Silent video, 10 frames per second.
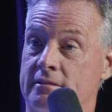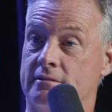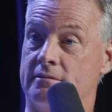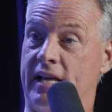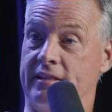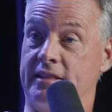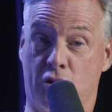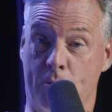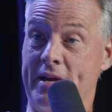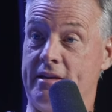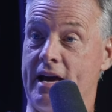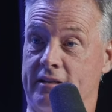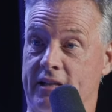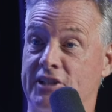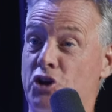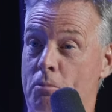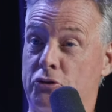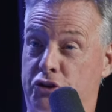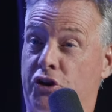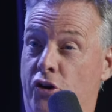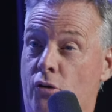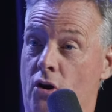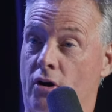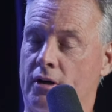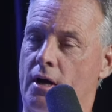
Mm -hmm. that, to me, it's almost a cure all.